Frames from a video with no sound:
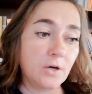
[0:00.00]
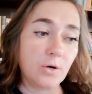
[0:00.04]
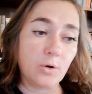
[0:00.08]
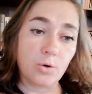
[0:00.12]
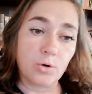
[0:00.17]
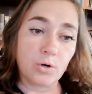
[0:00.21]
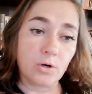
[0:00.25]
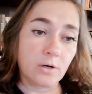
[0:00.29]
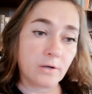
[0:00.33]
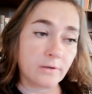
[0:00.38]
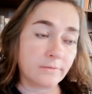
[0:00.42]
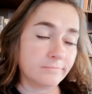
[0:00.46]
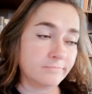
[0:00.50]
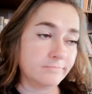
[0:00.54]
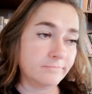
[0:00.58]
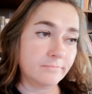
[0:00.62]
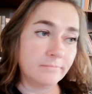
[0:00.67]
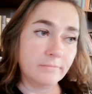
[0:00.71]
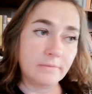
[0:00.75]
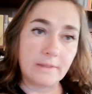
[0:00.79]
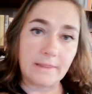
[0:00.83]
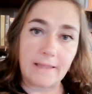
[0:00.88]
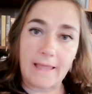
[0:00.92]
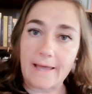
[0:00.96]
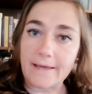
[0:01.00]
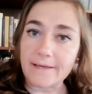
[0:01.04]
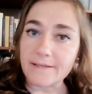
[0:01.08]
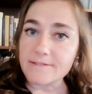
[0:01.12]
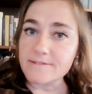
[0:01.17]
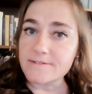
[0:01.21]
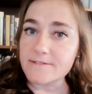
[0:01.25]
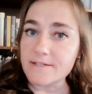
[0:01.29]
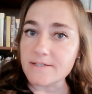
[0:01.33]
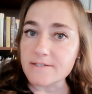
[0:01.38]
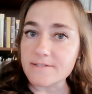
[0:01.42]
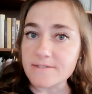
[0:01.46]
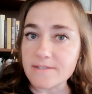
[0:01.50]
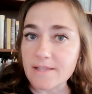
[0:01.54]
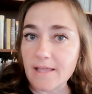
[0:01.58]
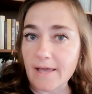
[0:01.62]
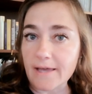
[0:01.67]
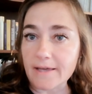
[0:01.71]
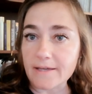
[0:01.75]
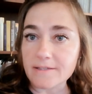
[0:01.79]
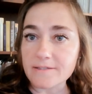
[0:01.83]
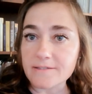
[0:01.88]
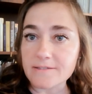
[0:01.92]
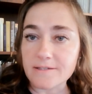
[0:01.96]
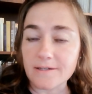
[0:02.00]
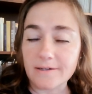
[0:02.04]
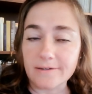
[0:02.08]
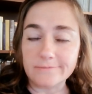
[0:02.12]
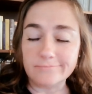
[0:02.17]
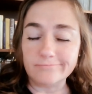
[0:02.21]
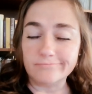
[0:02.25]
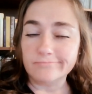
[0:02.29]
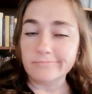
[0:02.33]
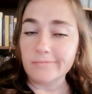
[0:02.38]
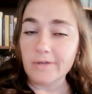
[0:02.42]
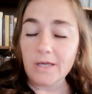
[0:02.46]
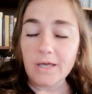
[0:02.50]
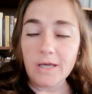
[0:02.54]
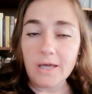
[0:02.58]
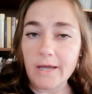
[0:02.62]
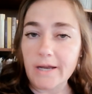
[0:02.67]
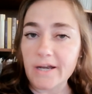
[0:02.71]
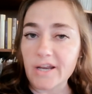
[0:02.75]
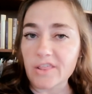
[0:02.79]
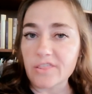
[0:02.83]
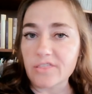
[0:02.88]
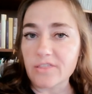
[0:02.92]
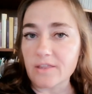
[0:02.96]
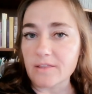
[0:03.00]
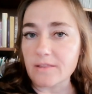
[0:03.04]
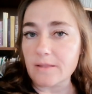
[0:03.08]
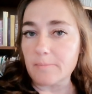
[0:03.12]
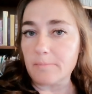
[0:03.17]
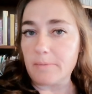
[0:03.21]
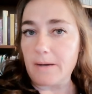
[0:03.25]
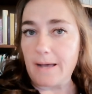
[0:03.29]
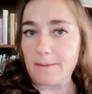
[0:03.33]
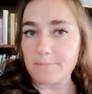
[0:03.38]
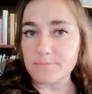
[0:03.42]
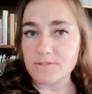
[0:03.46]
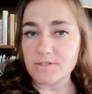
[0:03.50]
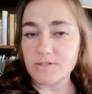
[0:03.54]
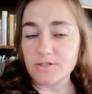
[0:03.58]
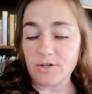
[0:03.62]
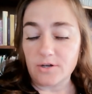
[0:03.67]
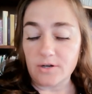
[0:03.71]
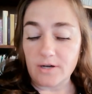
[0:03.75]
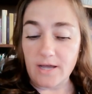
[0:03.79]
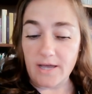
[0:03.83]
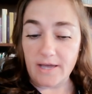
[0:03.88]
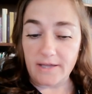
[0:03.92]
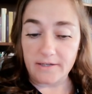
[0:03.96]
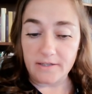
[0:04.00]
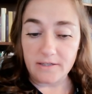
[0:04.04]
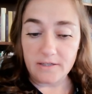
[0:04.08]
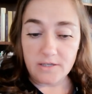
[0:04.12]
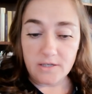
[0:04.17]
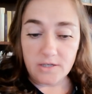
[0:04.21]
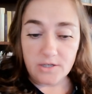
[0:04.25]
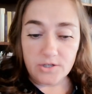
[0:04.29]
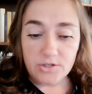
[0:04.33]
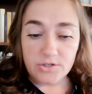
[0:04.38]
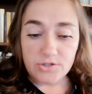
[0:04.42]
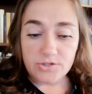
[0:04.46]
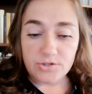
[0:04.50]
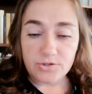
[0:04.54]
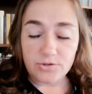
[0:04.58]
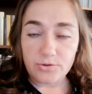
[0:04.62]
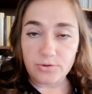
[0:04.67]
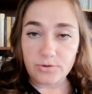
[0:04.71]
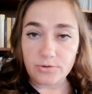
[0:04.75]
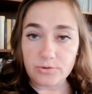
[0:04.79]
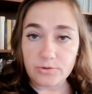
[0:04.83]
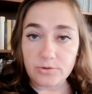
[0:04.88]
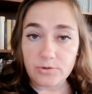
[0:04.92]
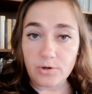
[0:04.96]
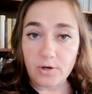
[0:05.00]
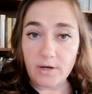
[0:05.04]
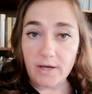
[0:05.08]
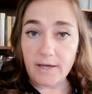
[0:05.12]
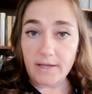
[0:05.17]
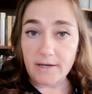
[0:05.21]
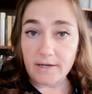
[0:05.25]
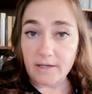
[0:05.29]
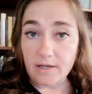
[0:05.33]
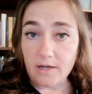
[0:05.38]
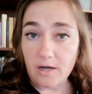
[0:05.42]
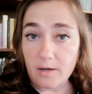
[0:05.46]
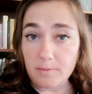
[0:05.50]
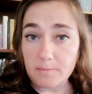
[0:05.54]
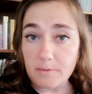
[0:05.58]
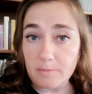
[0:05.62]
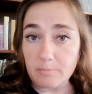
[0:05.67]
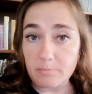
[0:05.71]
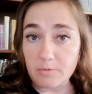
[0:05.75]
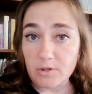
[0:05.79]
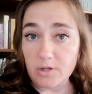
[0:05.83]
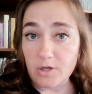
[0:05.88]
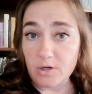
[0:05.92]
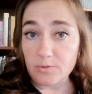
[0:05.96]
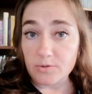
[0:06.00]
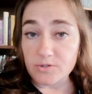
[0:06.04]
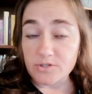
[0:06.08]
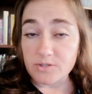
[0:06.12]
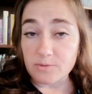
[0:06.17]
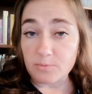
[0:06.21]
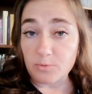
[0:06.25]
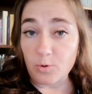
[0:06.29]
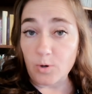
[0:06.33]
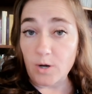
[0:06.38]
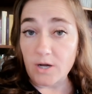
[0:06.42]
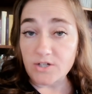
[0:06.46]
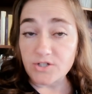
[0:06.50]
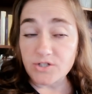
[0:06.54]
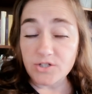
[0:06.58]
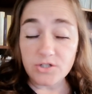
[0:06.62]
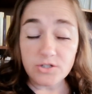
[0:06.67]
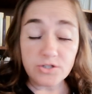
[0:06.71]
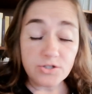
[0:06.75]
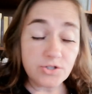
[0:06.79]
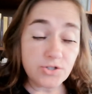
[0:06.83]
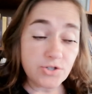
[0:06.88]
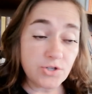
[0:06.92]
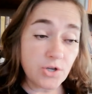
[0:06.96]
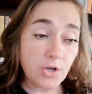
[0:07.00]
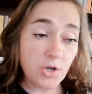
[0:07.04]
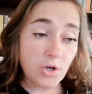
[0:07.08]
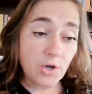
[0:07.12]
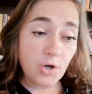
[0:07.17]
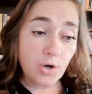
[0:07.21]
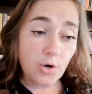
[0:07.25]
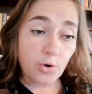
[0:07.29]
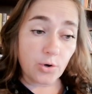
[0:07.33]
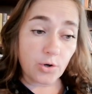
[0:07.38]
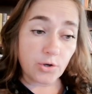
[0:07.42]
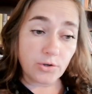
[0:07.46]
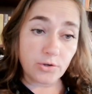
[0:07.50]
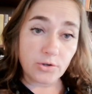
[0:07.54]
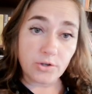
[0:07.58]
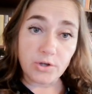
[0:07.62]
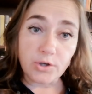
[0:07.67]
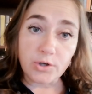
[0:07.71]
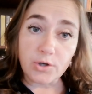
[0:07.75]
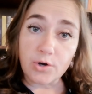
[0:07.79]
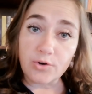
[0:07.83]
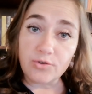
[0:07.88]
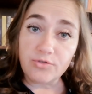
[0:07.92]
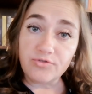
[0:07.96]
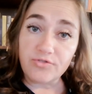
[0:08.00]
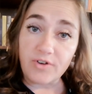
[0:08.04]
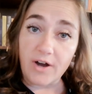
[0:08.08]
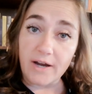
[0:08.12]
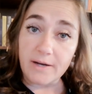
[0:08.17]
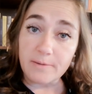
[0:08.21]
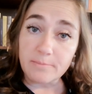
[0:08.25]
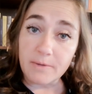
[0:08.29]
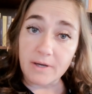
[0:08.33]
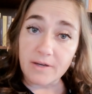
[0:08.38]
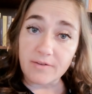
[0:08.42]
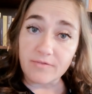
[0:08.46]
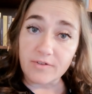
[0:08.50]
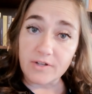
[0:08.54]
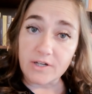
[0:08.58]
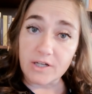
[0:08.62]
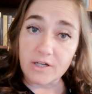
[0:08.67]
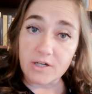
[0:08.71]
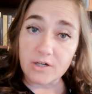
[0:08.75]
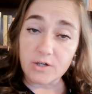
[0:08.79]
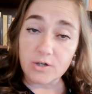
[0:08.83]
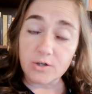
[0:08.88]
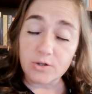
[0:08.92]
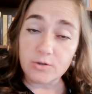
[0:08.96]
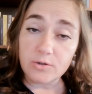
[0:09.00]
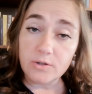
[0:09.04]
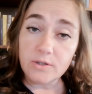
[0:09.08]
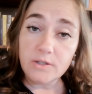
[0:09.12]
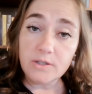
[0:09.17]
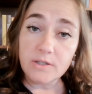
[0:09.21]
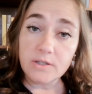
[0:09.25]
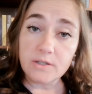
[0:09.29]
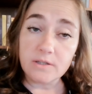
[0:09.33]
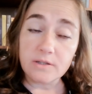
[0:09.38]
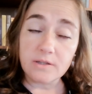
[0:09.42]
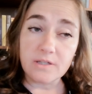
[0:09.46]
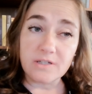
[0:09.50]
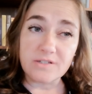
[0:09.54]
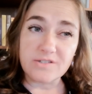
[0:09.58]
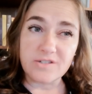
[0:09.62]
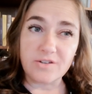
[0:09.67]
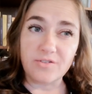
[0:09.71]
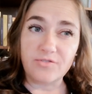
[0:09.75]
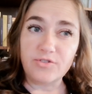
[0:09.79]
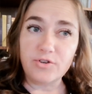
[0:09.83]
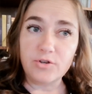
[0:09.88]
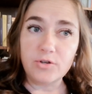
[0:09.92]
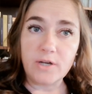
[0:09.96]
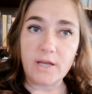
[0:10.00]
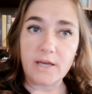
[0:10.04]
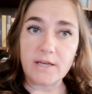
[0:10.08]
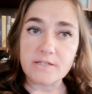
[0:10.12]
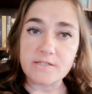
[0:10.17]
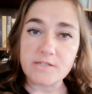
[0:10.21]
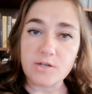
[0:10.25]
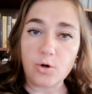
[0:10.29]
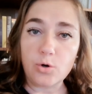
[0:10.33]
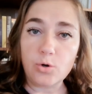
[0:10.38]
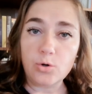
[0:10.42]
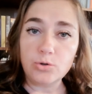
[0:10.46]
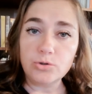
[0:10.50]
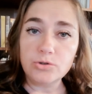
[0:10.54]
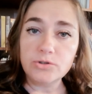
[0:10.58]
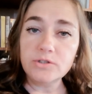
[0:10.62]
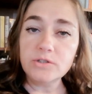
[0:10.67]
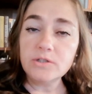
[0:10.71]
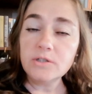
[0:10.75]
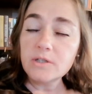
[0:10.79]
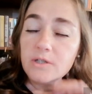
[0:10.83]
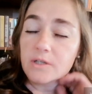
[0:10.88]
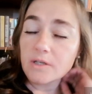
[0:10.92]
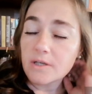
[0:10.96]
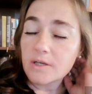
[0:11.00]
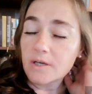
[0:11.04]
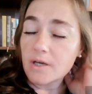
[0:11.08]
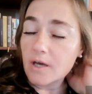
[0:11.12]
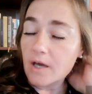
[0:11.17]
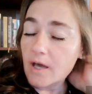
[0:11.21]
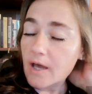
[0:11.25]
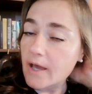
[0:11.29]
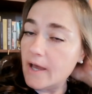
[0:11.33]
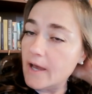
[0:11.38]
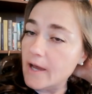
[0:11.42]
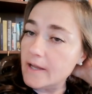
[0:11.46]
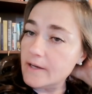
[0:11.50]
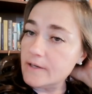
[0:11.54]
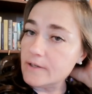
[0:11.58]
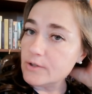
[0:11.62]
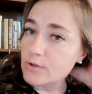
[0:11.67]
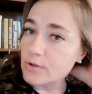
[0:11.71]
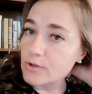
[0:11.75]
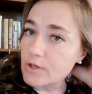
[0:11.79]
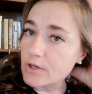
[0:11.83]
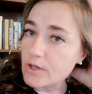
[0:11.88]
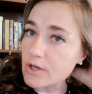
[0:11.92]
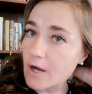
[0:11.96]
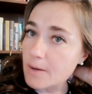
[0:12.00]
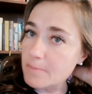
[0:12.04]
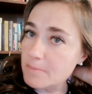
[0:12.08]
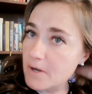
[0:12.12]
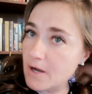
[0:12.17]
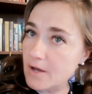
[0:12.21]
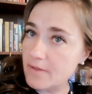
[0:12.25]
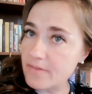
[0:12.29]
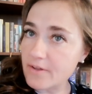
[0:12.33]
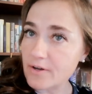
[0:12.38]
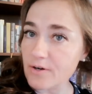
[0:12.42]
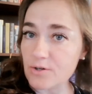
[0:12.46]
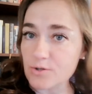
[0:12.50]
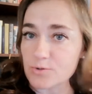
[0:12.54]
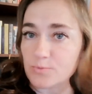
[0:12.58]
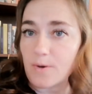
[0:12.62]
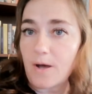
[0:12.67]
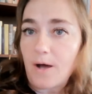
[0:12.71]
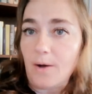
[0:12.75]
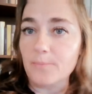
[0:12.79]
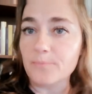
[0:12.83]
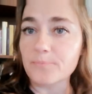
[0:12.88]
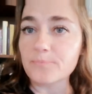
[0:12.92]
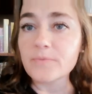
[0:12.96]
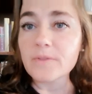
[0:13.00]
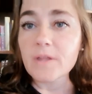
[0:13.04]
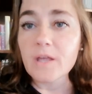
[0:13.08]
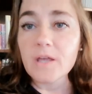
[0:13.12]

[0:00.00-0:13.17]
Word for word: or likes, dislikes, um, anything that pops in your head. So go ahead and comment below with some questions, or you can go find my video that's a few days old and you can comment on there as well.